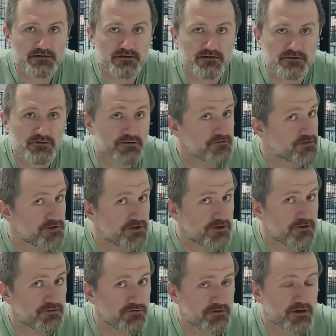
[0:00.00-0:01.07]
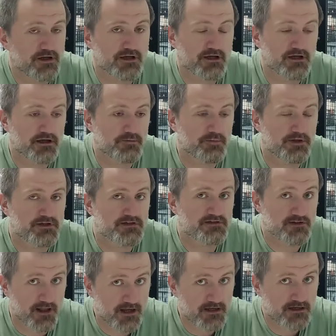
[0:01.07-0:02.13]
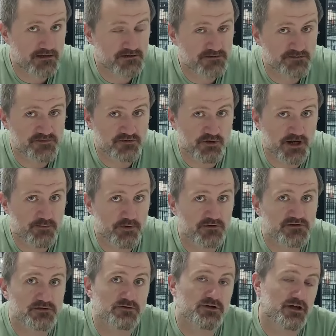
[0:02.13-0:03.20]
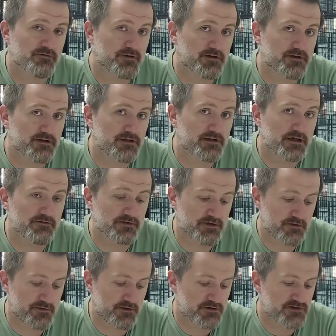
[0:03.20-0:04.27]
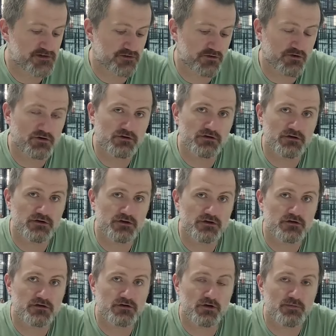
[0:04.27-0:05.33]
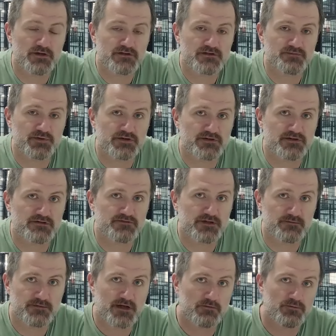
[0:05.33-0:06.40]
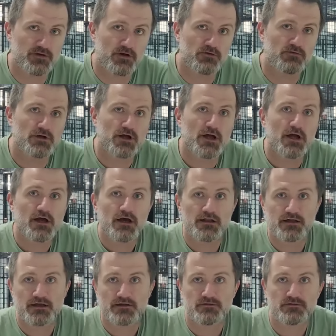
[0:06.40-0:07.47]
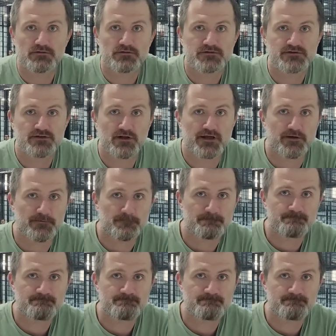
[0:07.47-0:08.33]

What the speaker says: the video, please like and subscribe. Also, if you have any thoughts or comments, please leave them down below, and I'll see you later.